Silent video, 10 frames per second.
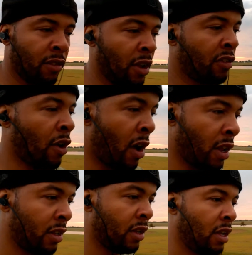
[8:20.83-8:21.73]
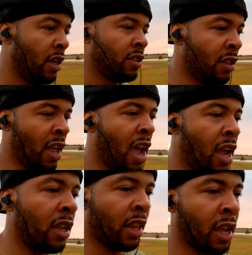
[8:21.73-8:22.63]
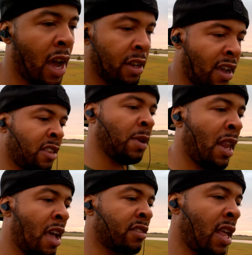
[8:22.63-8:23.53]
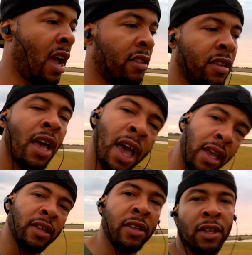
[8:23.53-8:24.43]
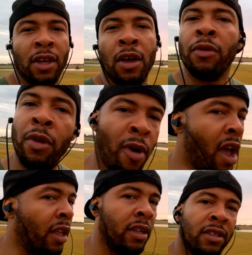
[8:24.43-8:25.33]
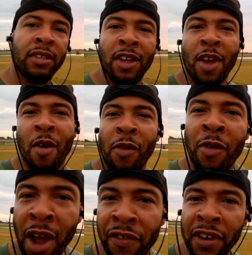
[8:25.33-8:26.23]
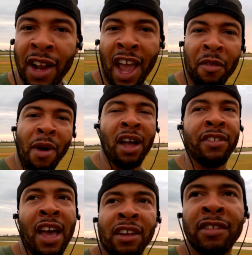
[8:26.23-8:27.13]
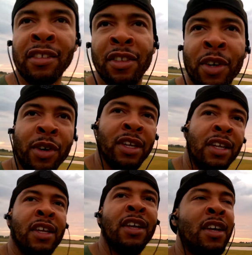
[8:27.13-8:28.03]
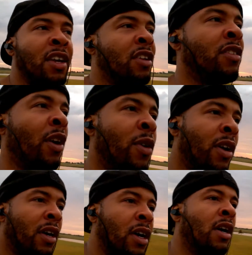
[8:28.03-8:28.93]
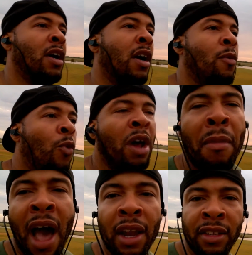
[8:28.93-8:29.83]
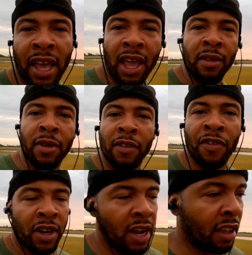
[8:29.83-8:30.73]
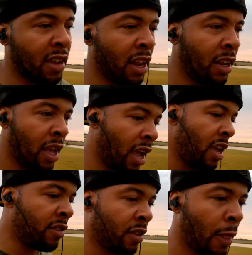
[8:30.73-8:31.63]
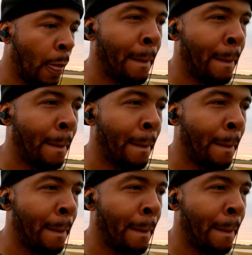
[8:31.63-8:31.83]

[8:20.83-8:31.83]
So they started today. They contacted me last night and said, "Hey, we ready." we ready for the 90 mile challenge. Let's do it. So one mile a day for the next 90 days.